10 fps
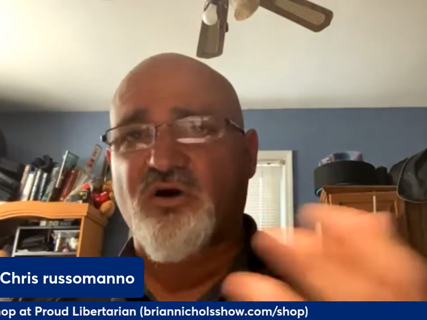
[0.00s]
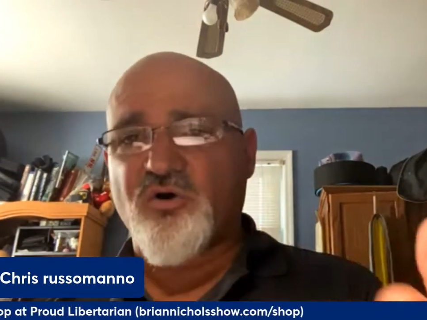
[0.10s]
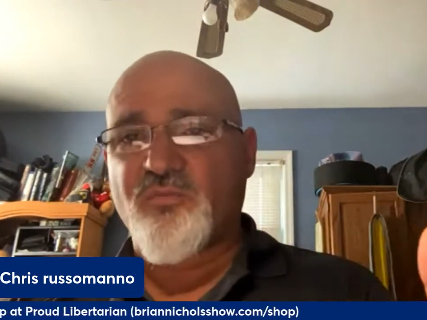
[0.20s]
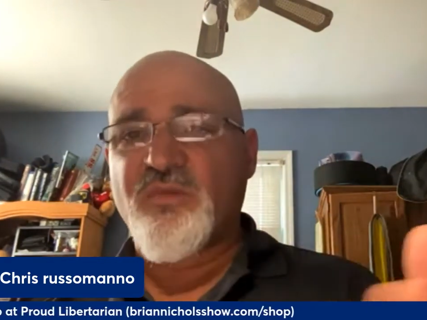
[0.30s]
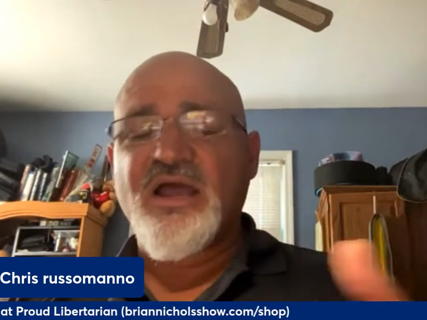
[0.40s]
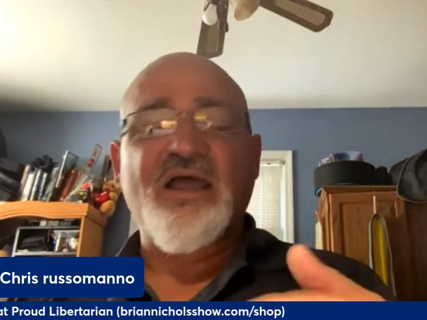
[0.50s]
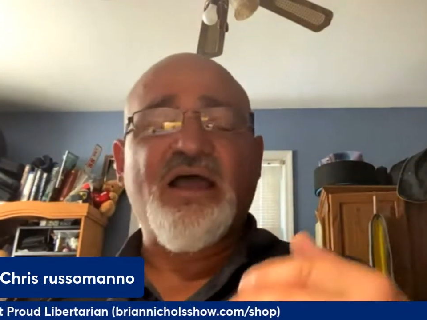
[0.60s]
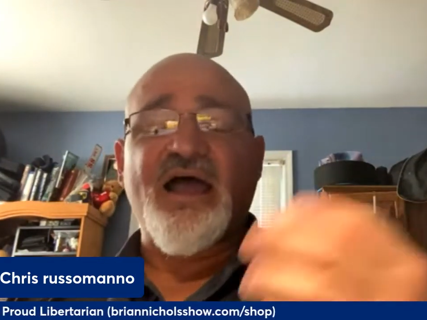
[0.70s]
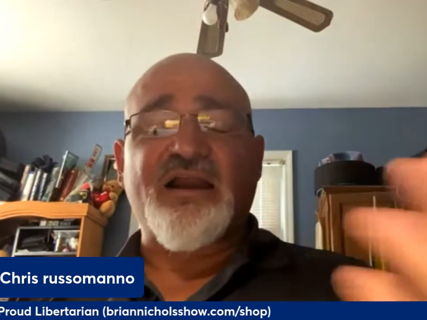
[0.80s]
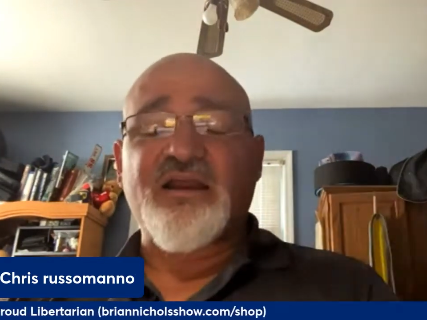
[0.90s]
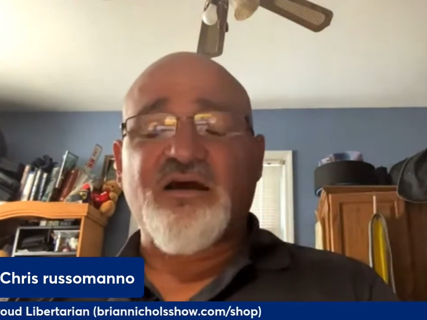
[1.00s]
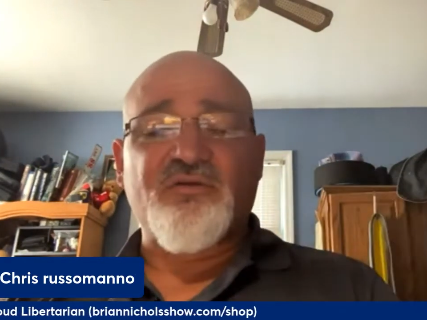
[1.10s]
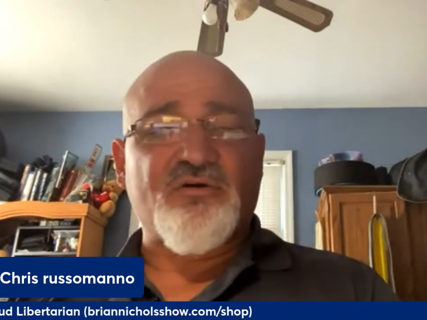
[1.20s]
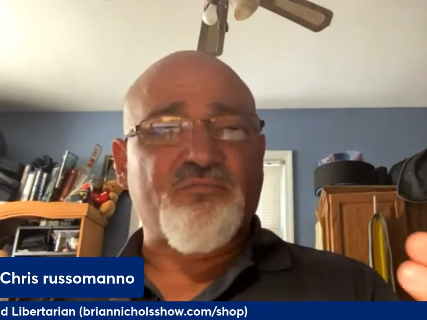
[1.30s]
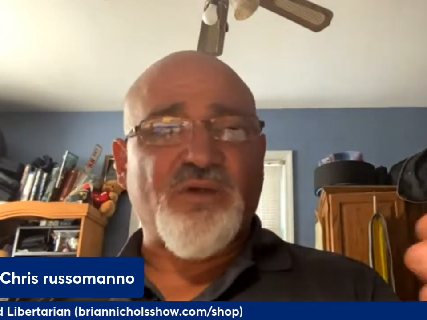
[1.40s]
home and any
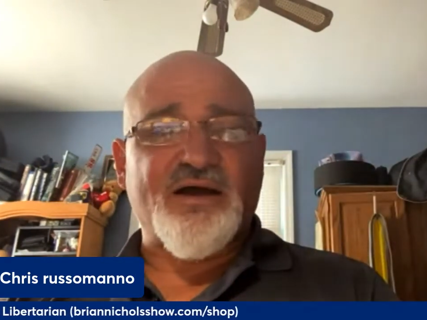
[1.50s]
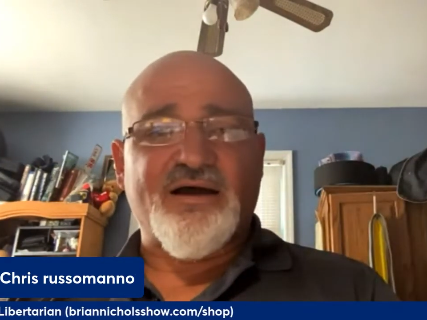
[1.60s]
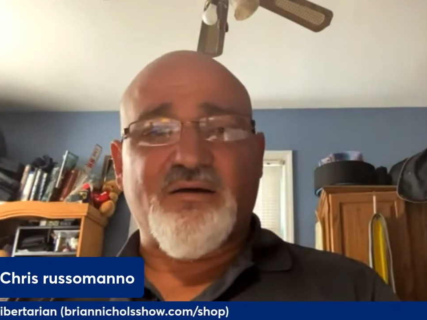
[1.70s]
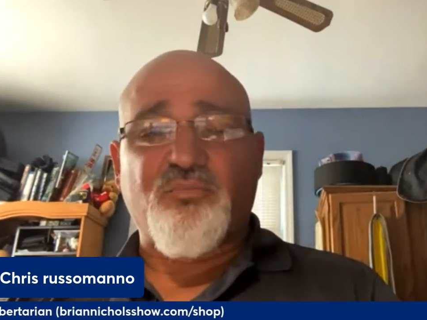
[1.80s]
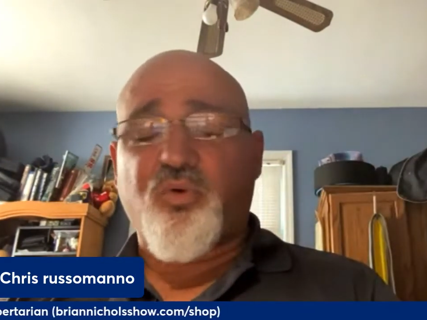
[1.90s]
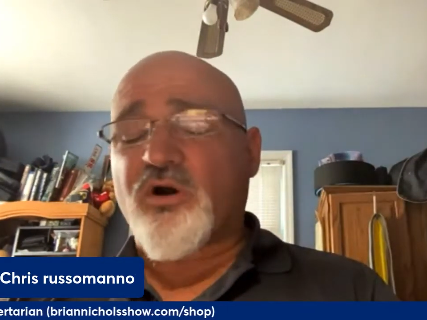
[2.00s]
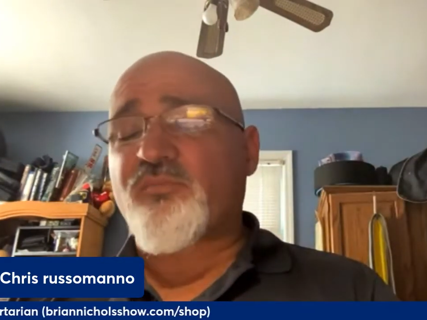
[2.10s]
other pork